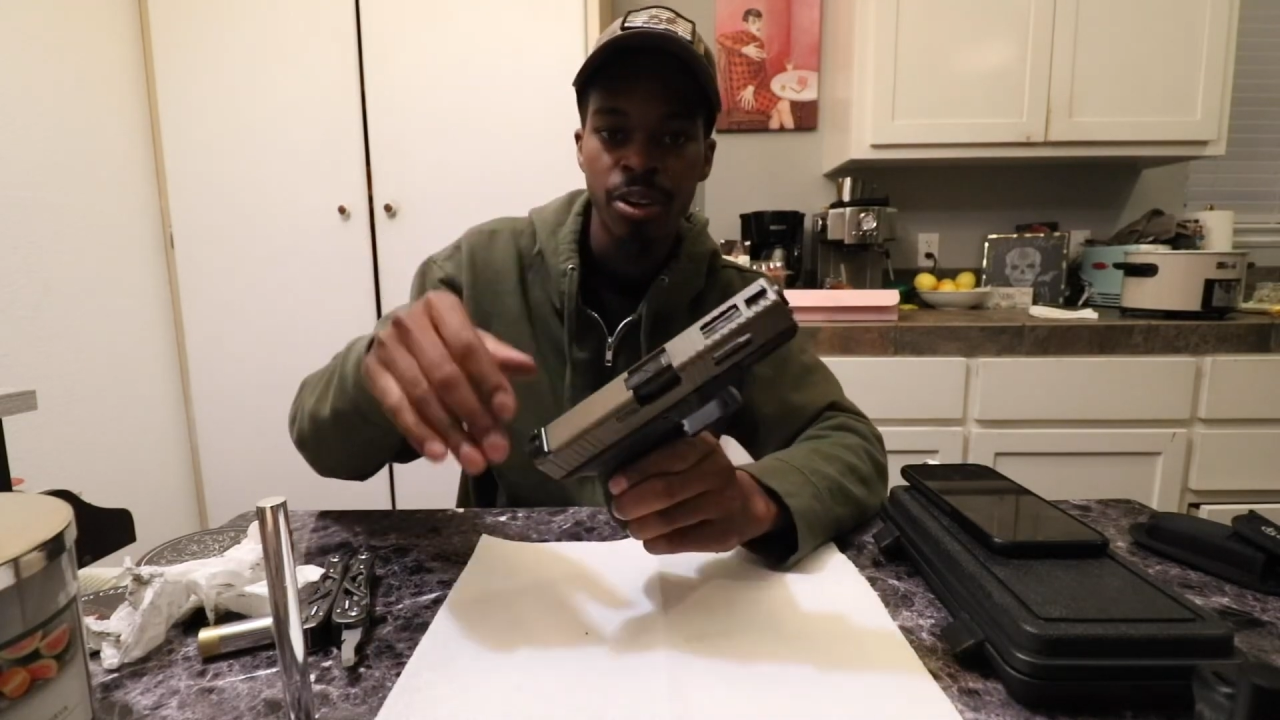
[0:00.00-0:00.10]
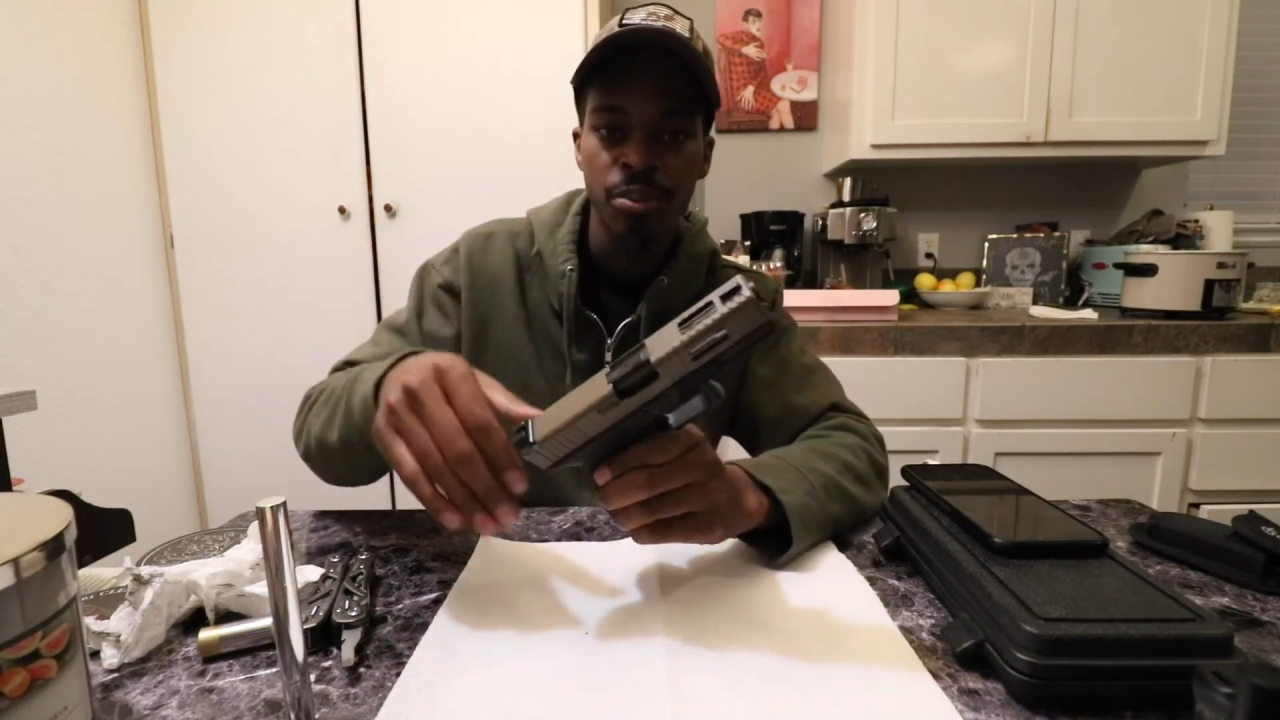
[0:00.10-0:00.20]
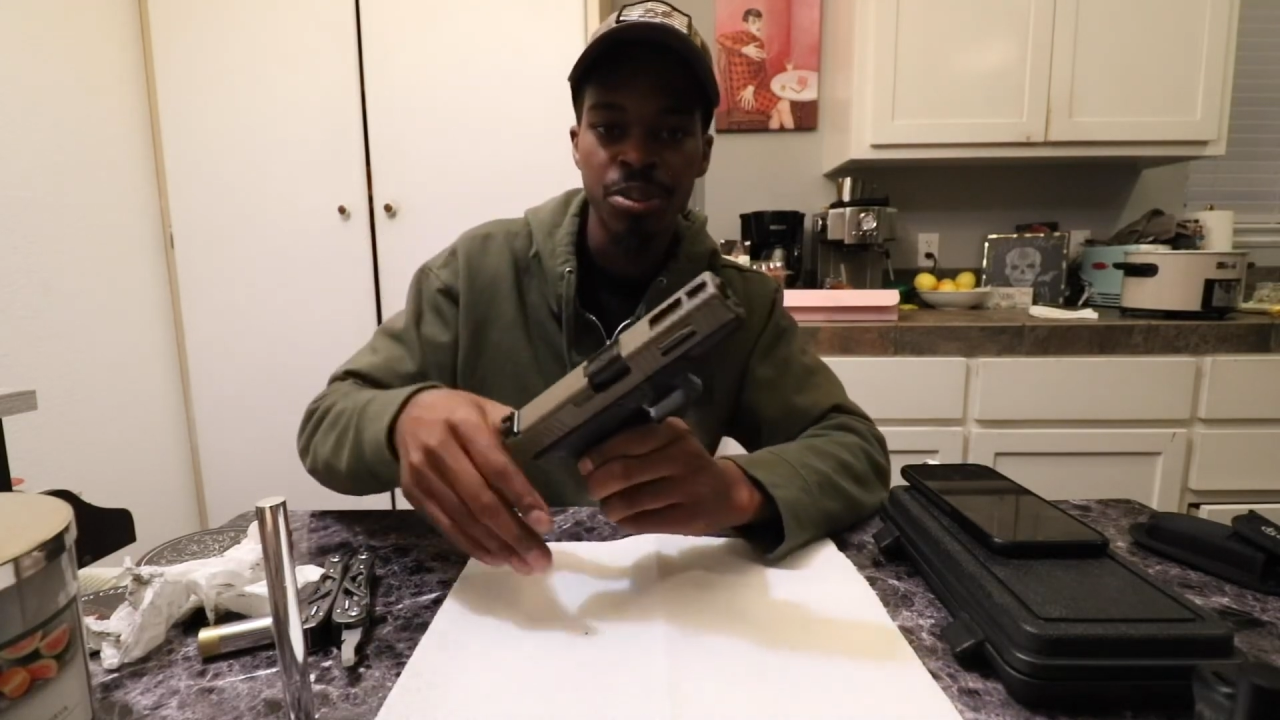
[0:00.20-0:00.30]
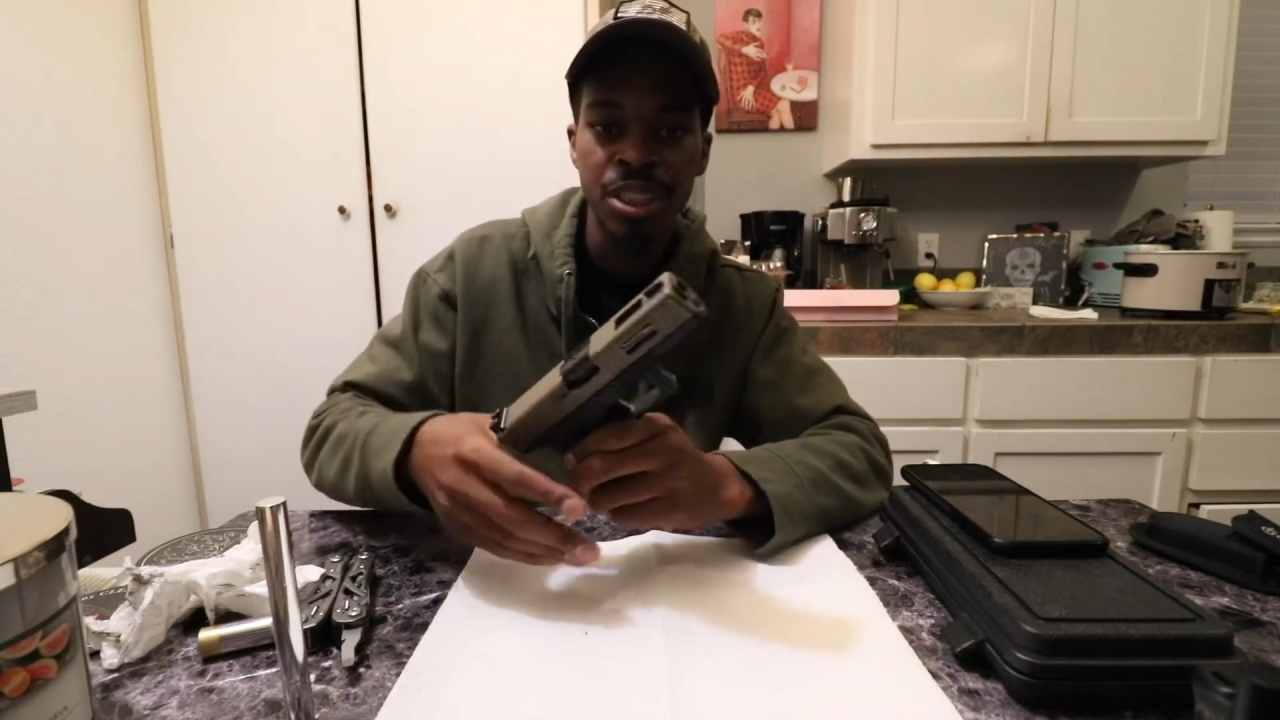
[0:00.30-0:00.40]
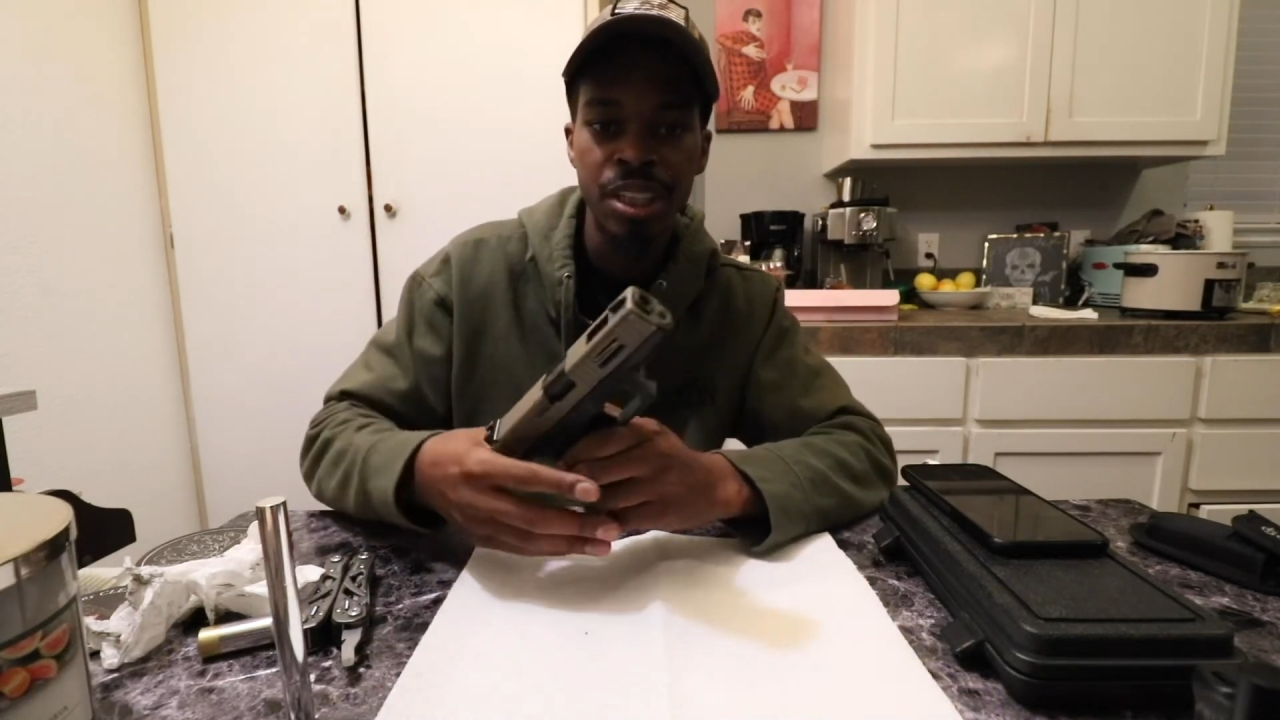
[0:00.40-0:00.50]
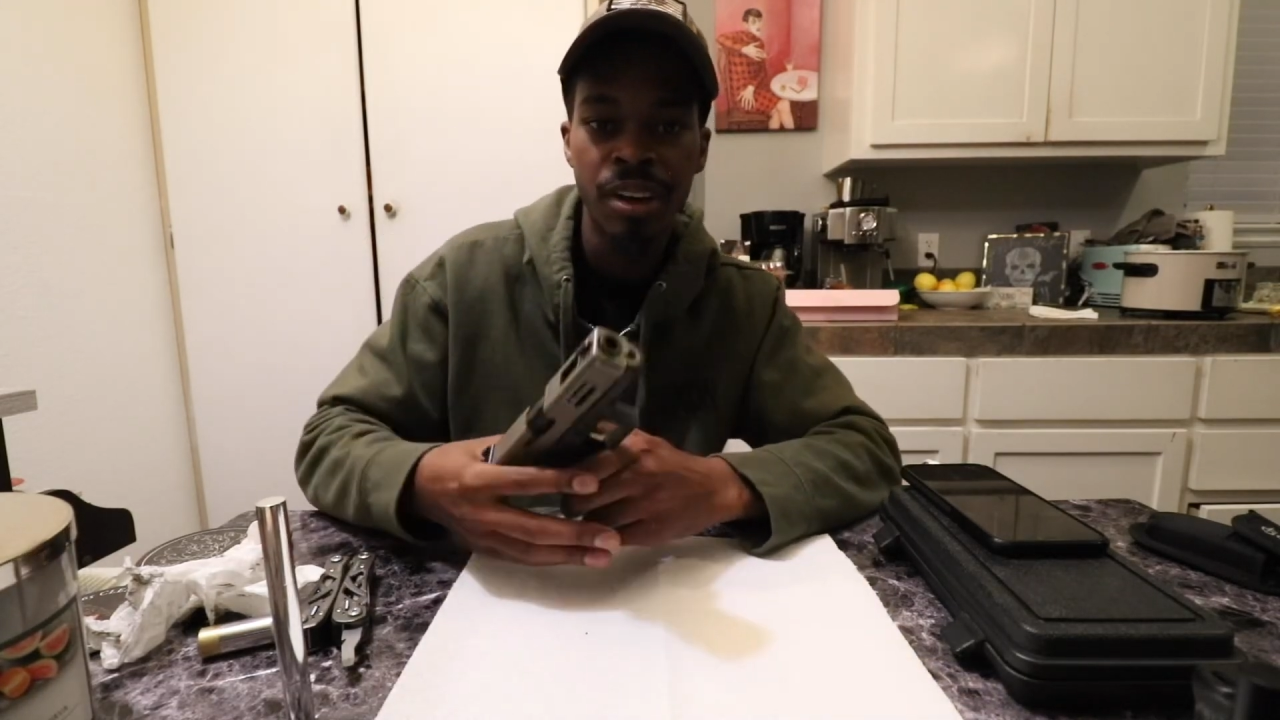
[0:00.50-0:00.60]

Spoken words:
we'll see you